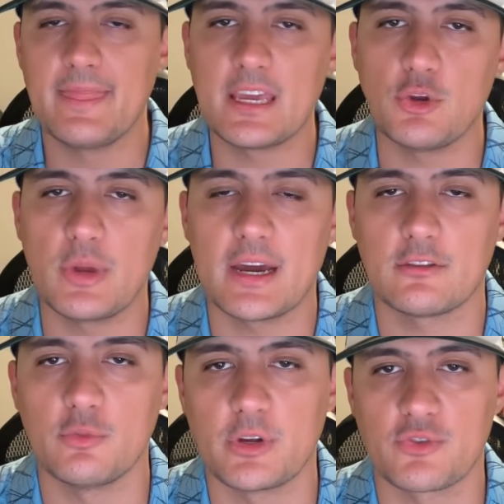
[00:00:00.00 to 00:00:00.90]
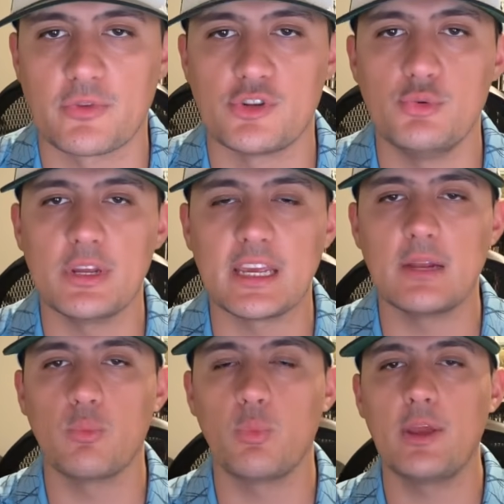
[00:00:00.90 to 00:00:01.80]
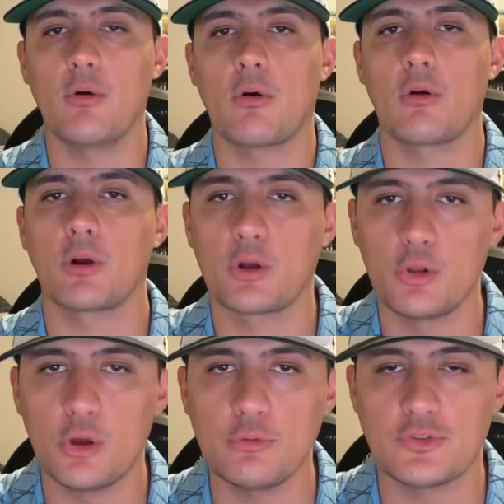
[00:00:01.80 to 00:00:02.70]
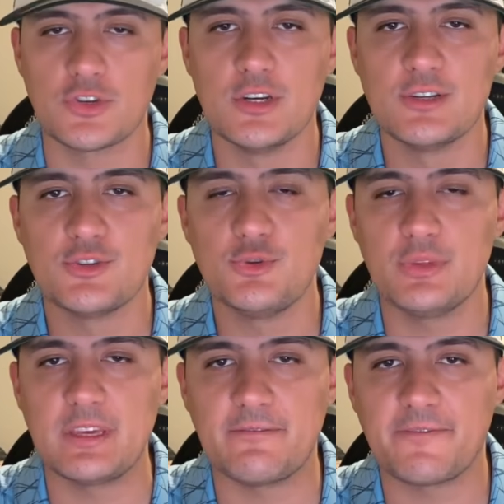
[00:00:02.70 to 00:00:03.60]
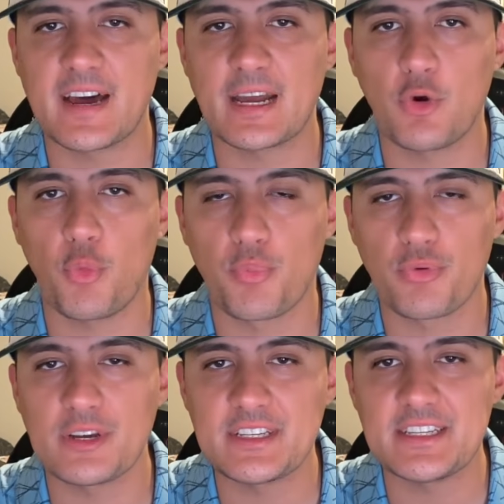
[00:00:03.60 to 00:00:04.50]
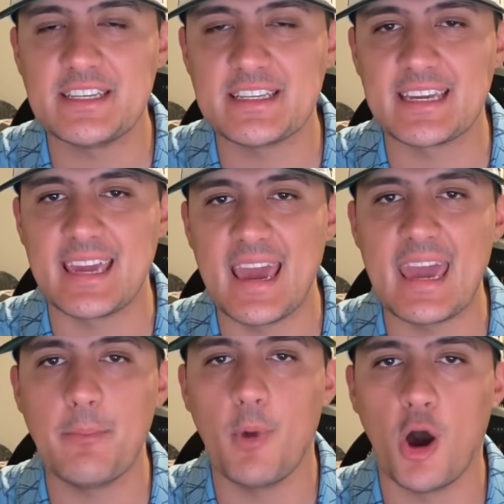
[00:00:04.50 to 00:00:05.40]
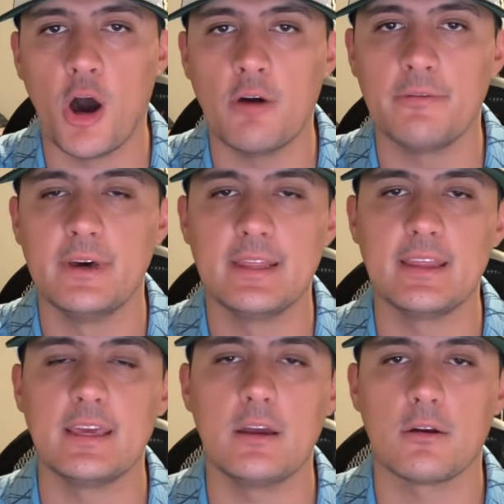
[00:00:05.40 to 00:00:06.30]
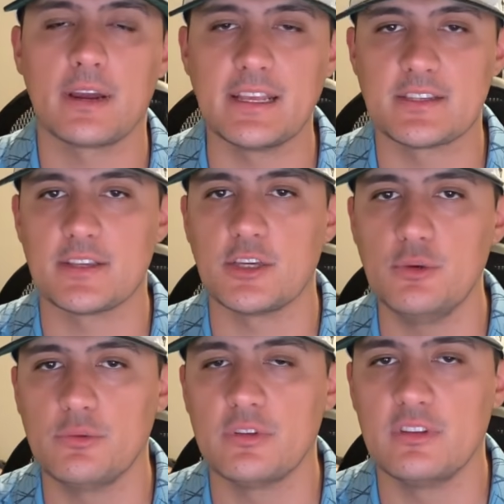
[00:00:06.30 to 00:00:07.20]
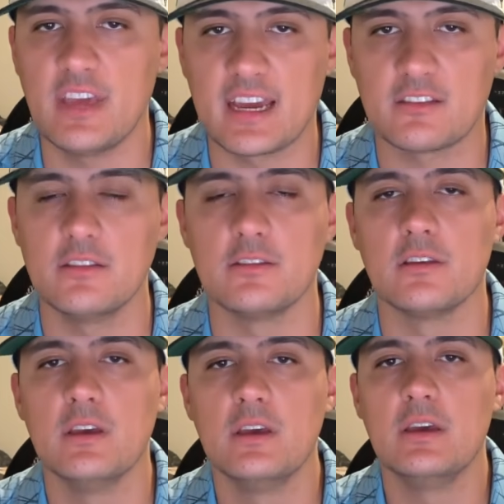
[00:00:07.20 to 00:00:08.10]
Thank you guys so much for tuning in. We are close to the final preseason game of the year against the Houston Texans.